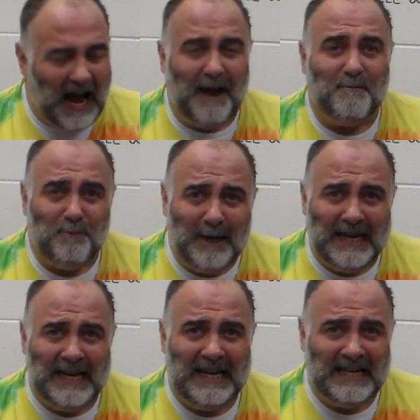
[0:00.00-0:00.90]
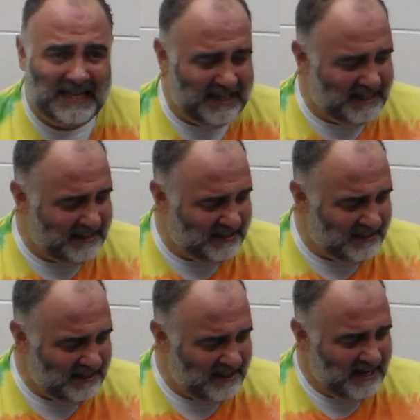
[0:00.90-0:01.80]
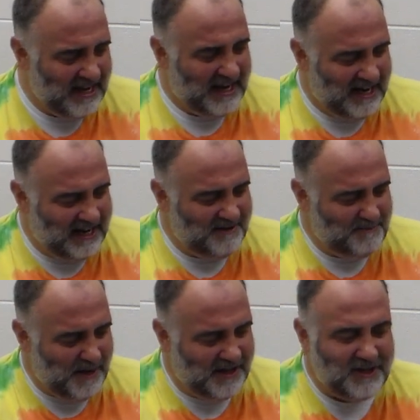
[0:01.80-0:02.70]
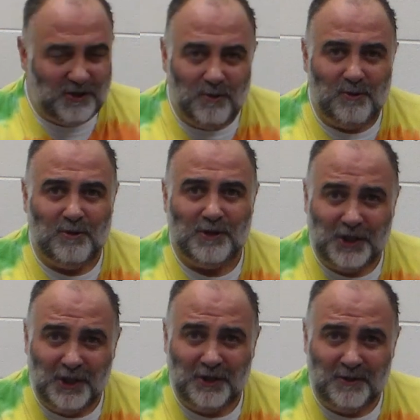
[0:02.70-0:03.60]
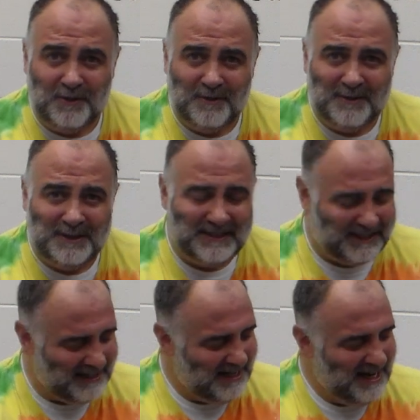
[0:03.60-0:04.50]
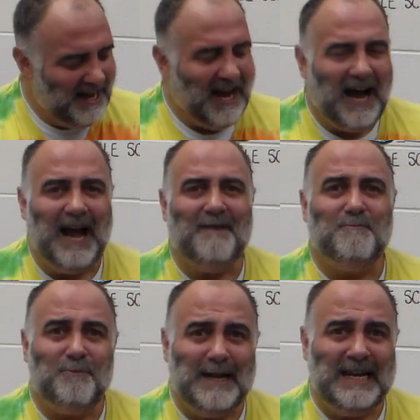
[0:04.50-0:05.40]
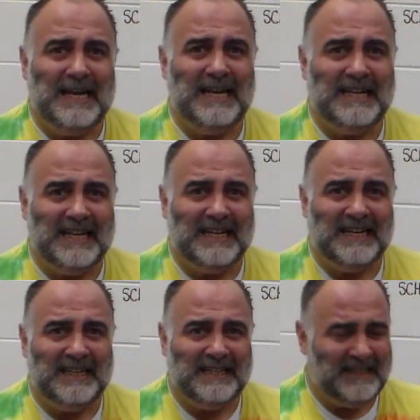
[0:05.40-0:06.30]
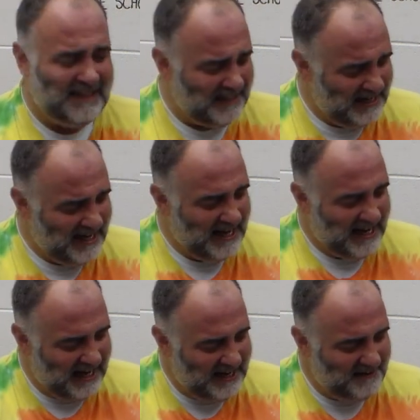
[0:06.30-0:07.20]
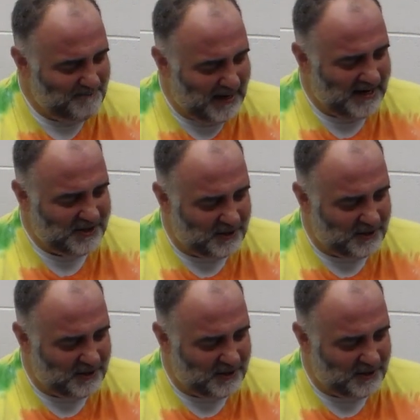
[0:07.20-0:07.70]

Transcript: I'm reading in my school shoes. I'm reading in my